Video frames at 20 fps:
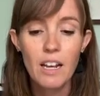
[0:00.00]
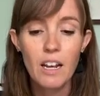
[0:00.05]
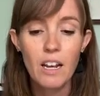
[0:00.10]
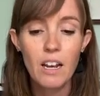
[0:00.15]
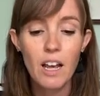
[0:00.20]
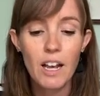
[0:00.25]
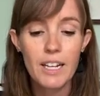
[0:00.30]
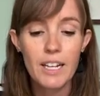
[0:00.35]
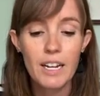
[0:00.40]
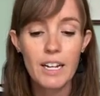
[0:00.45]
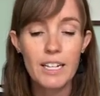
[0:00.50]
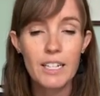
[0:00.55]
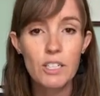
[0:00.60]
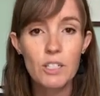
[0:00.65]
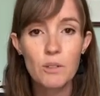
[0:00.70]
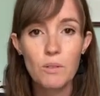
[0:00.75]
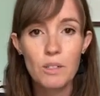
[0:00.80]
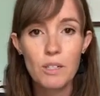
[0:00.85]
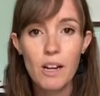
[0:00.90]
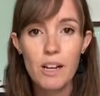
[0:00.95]
likely
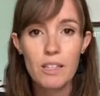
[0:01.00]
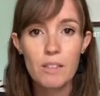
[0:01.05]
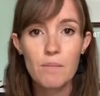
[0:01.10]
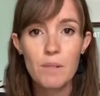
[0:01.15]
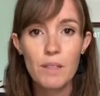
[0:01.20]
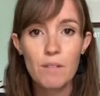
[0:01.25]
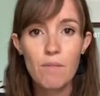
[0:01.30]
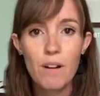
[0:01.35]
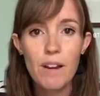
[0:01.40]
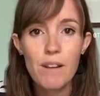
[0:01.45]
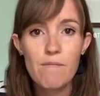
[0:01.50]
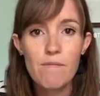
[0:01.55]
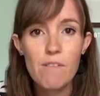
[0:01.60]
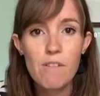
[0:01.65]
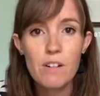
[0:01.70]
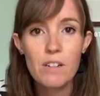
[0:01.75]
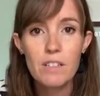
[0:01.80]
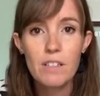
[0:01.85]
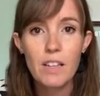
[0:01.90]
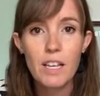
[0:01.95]
to attack them in the
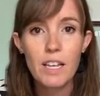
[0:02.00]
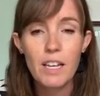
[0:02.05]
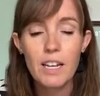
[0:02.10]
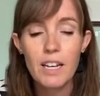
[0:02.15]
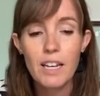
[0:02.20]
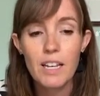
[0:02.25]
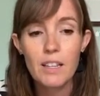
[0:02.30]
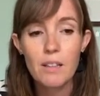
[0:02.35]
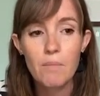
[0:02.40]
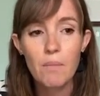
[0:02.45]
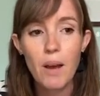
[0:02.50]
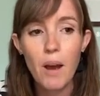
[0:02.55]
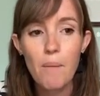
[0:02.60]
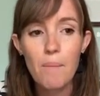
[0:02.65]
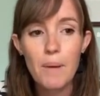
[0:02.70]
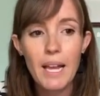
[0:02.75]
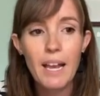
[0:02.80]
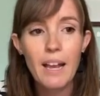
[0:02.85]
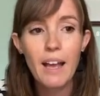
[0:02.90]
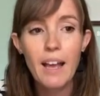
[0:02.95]
rainforest. They can hear them
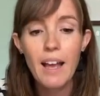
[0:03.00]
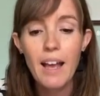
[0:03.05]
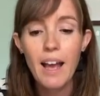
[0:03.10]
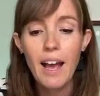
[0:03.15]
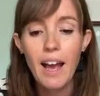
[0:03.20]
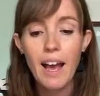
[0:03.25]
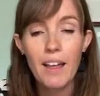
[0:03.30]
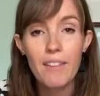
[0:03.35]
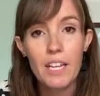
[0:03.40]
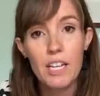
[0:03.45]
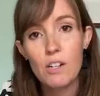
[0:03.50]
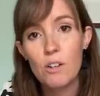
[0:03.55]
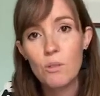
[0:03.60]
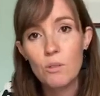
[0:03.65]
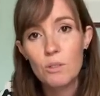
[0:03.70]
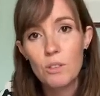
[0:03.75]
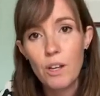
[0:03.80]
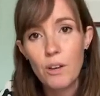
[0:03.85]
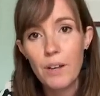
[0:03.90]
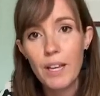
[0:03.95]
coming, and they can
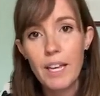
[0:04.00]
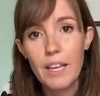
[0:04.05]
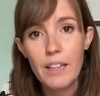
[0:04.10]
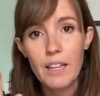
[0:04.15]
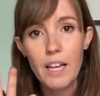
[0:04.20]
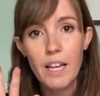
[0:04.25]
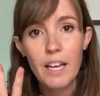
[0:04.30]
also hear